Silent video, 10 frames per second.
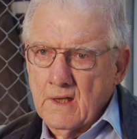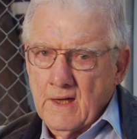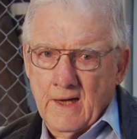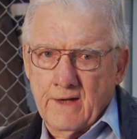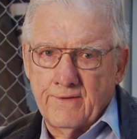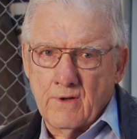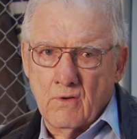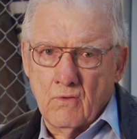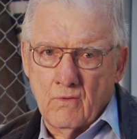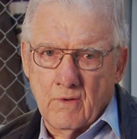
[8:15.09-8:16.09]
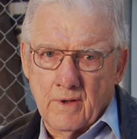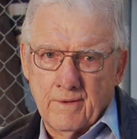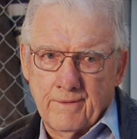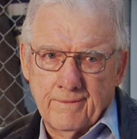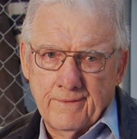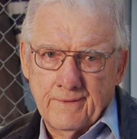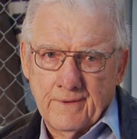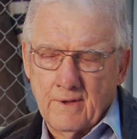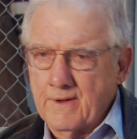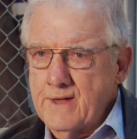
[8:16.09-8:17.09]
had no
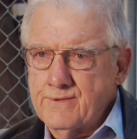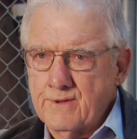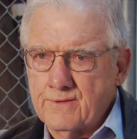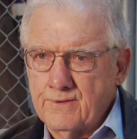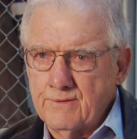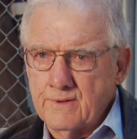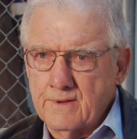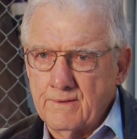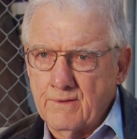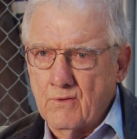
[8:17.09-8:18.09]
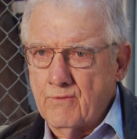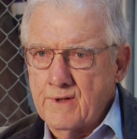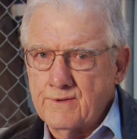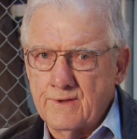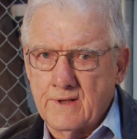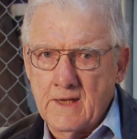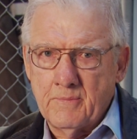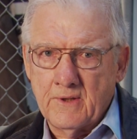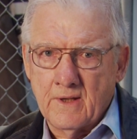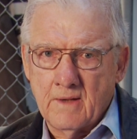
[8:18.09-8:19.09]
uh, allegiance to it, no reason to keep
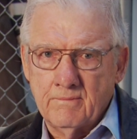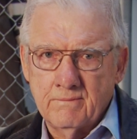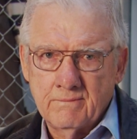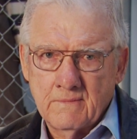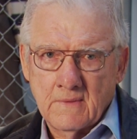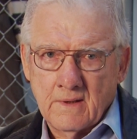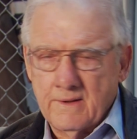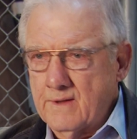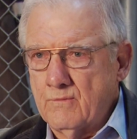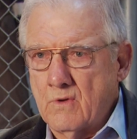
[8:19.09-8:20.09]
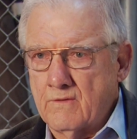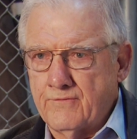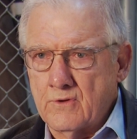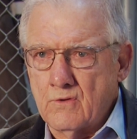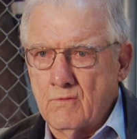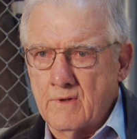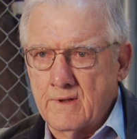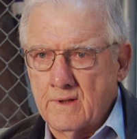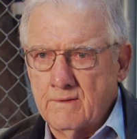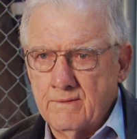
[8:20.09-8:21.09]
it up, didn't want to fool with
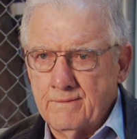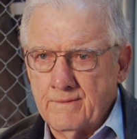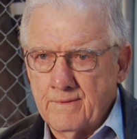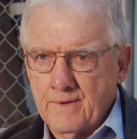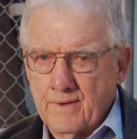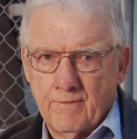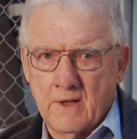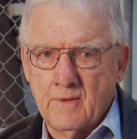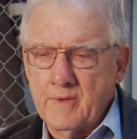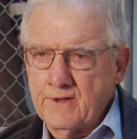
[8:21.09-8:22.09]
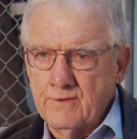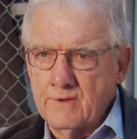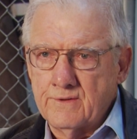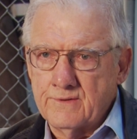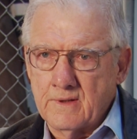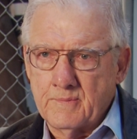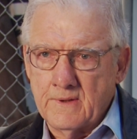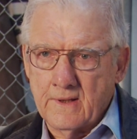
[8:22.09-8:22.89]
it, rather be doing something